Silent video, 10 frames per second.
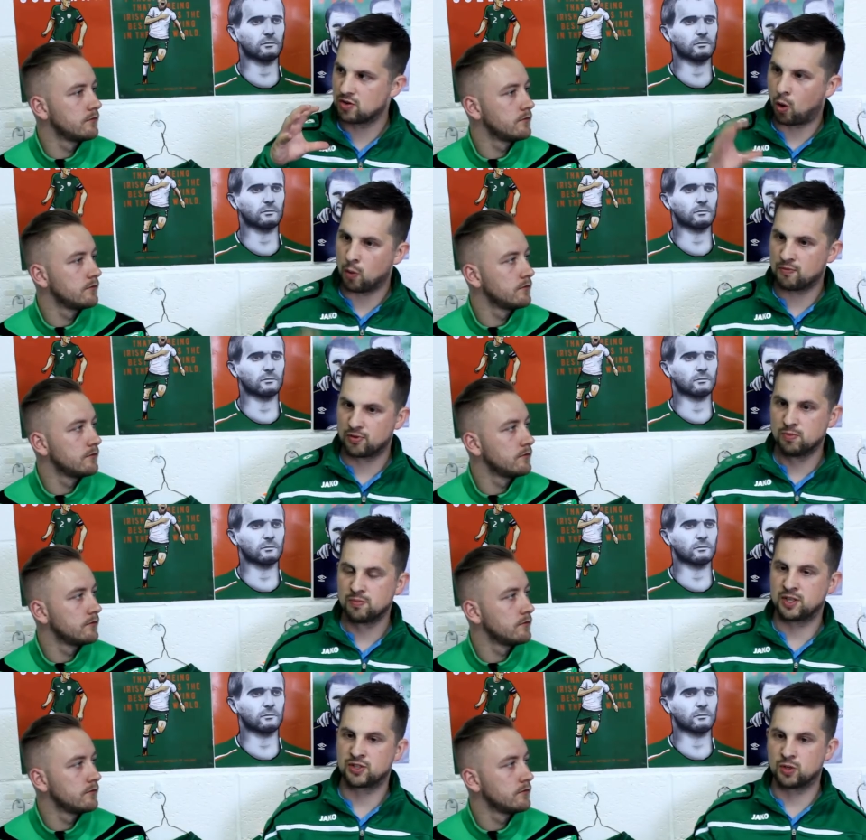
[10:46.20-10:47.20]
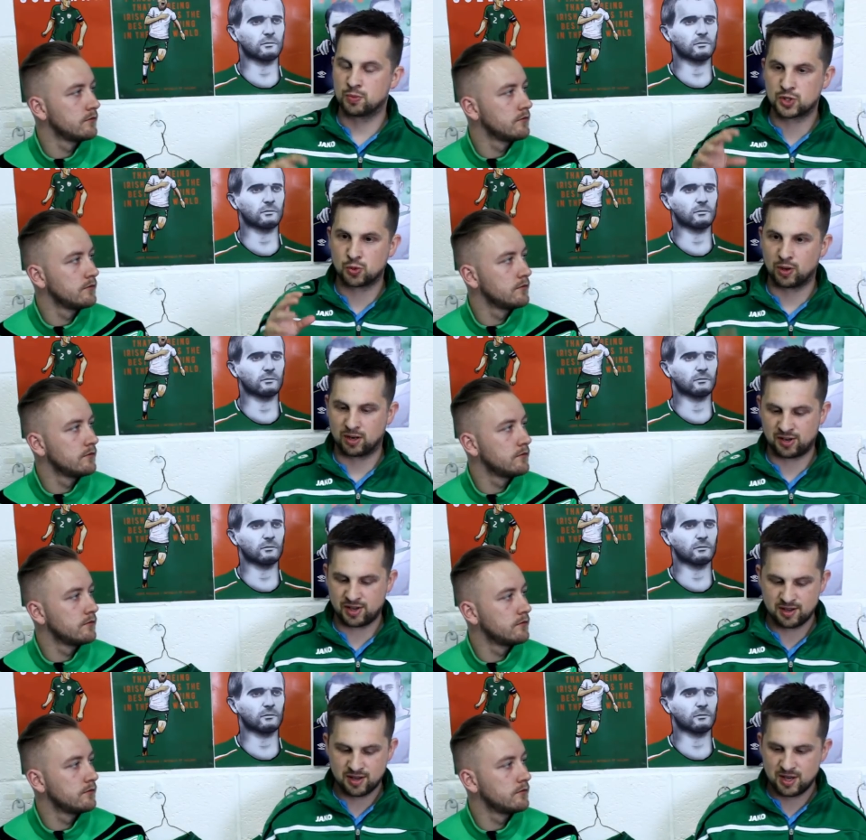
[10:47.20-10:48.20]
Speaker 1: hope for him. He's so much
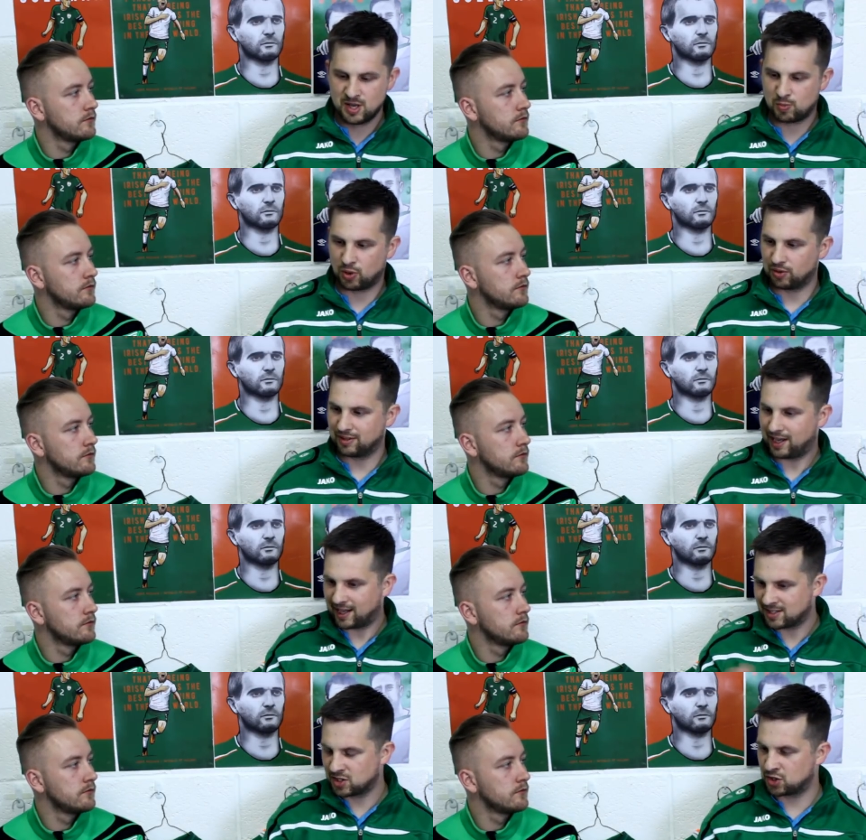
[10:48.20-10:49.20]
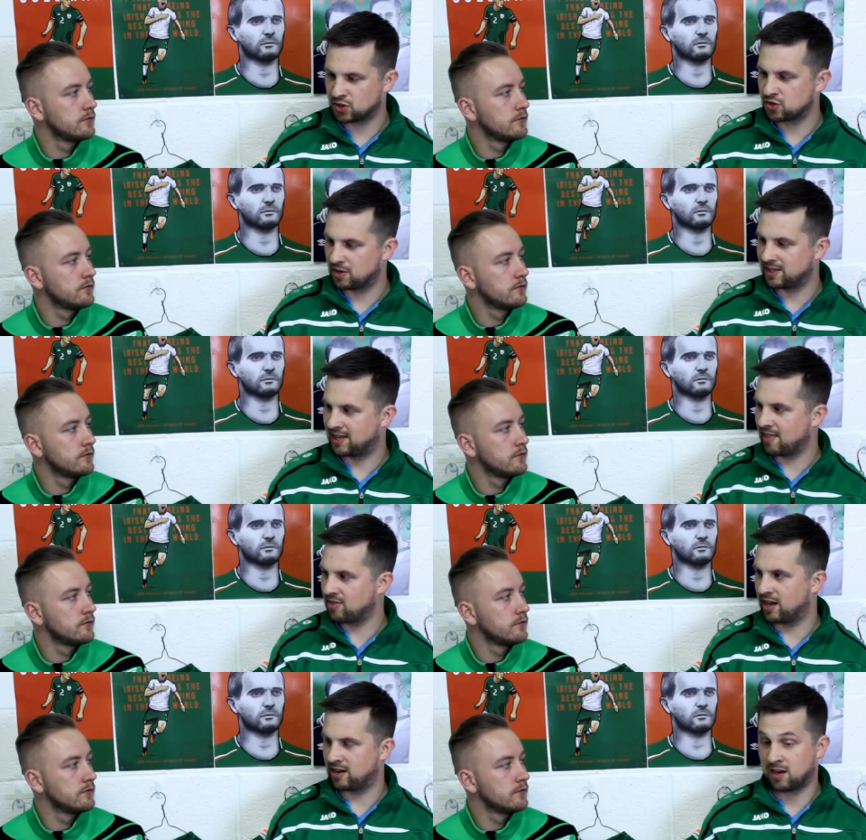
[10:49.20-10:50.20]
quality. But it's just trying to
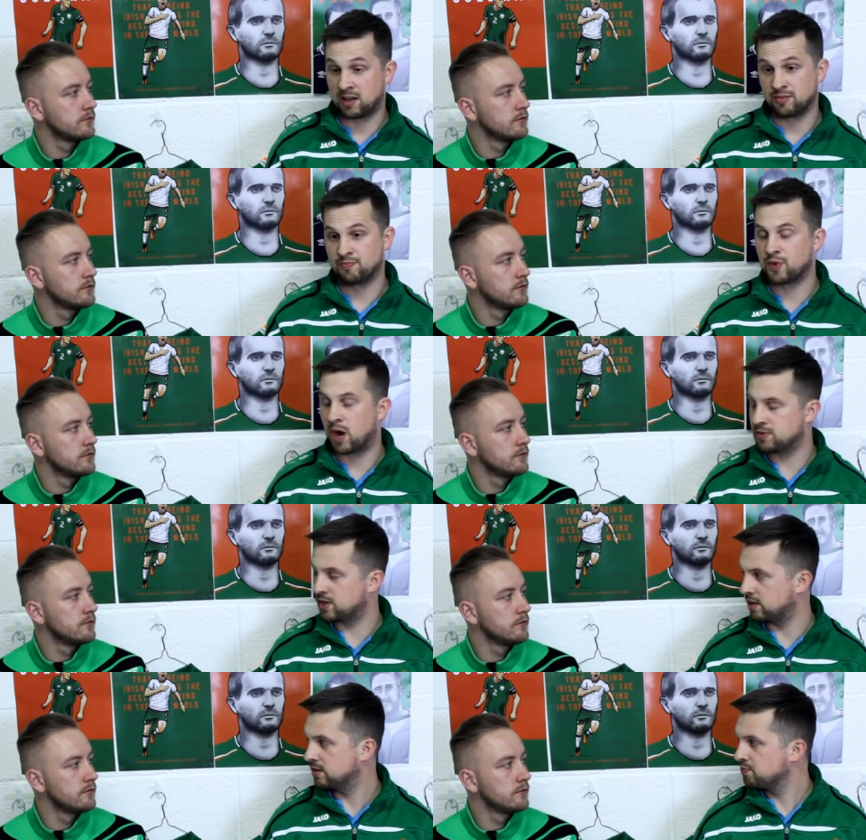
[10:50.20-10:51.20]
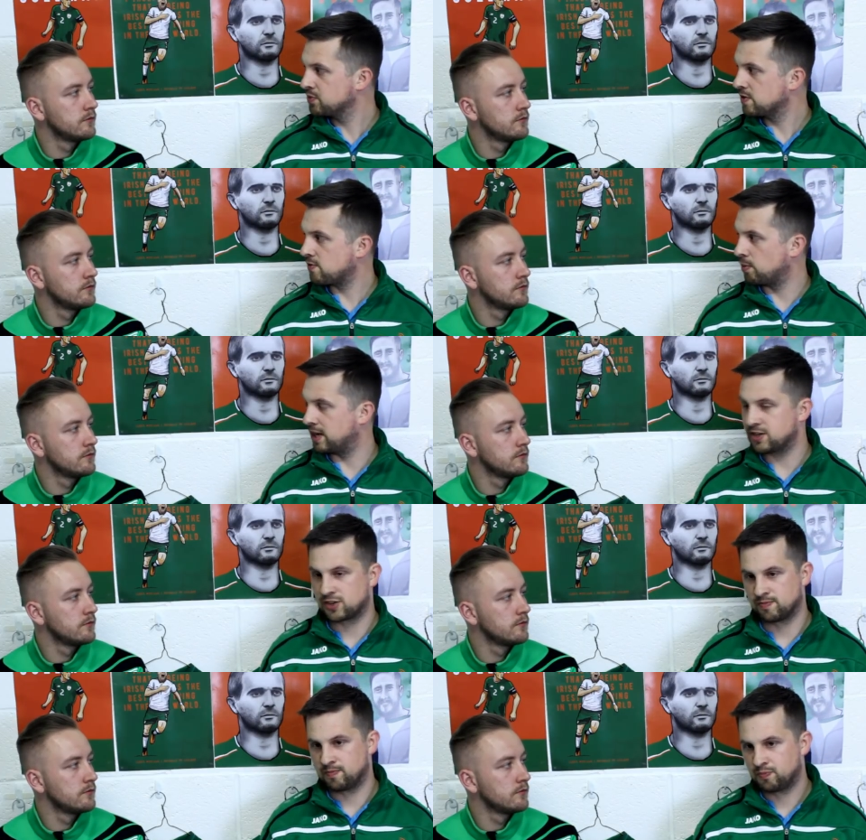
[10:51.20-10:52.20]
get that, like, obviously,
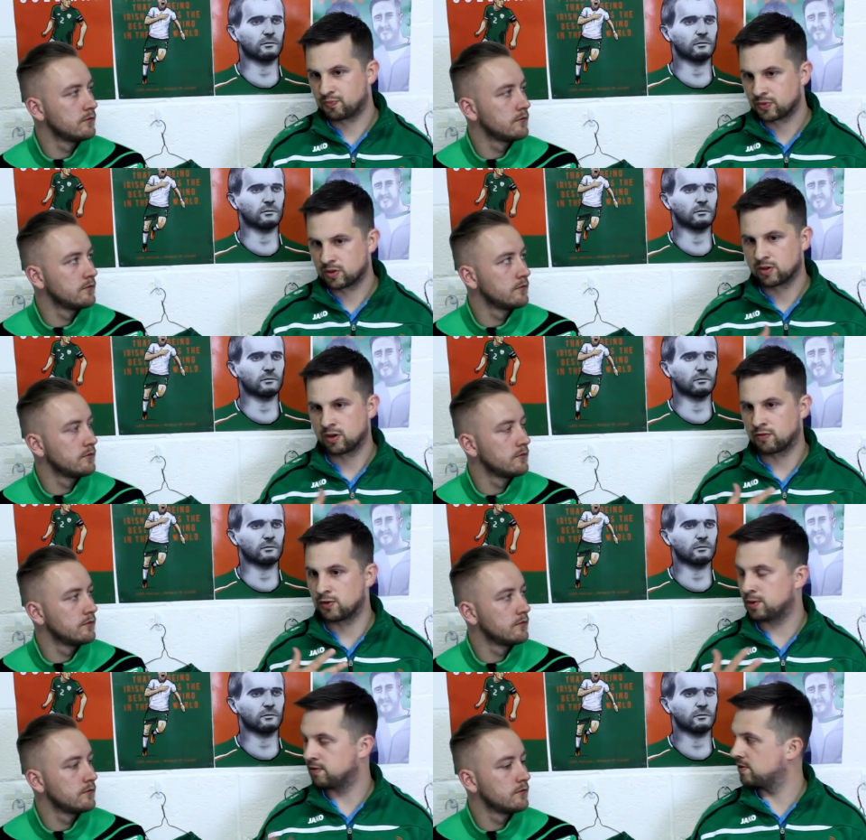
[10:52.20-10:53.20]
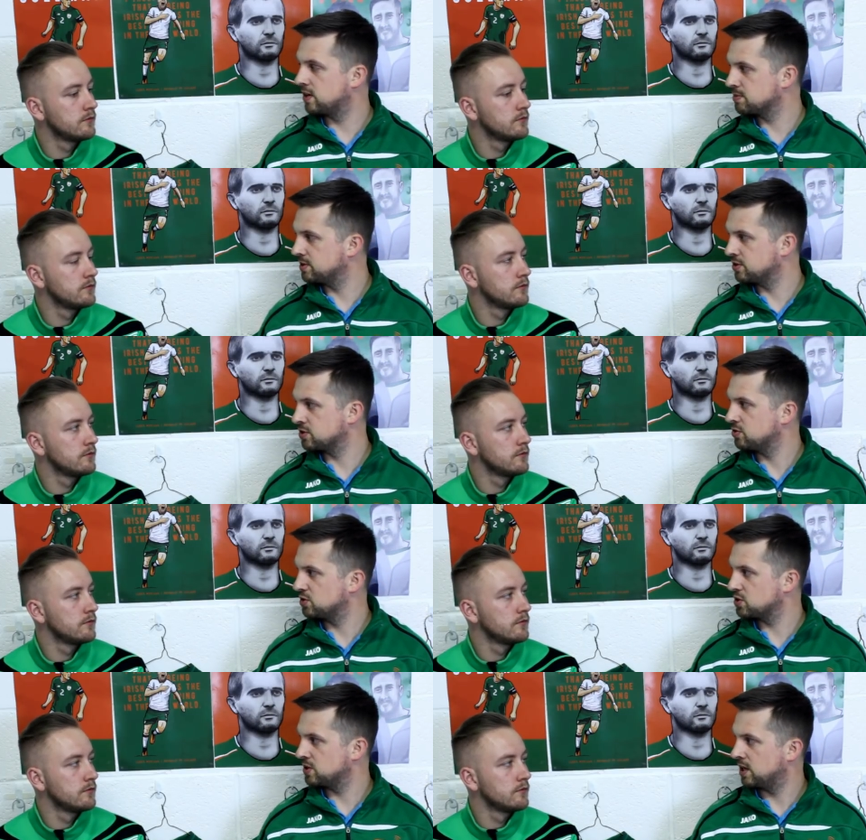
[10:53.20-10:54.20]
formation or football philosophy
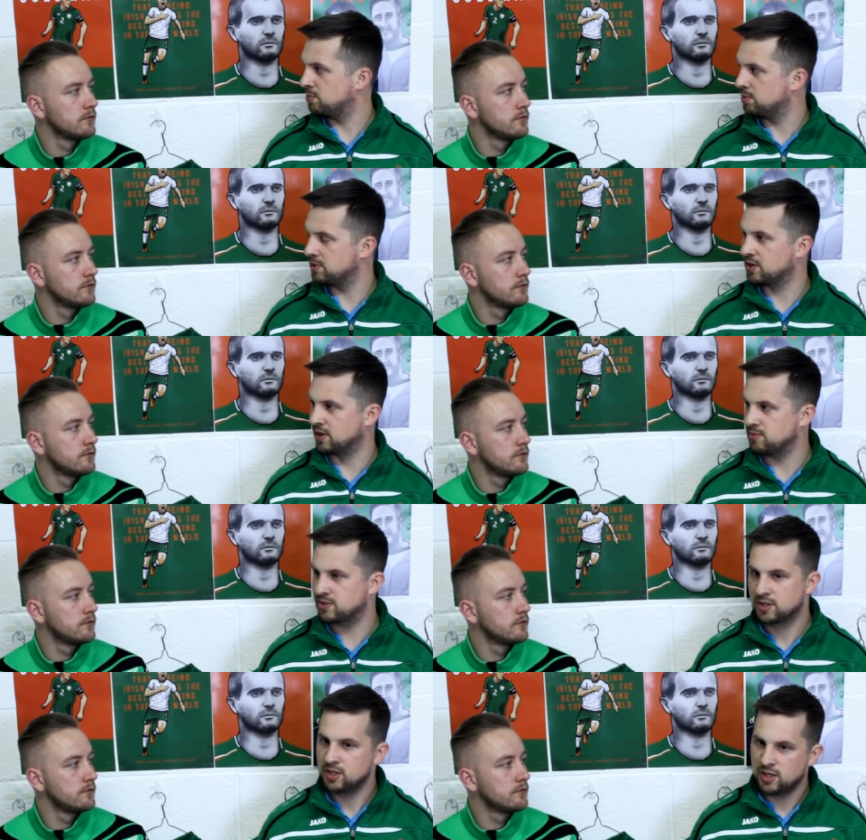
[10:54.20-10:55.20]
doesn't doesn't help him at times.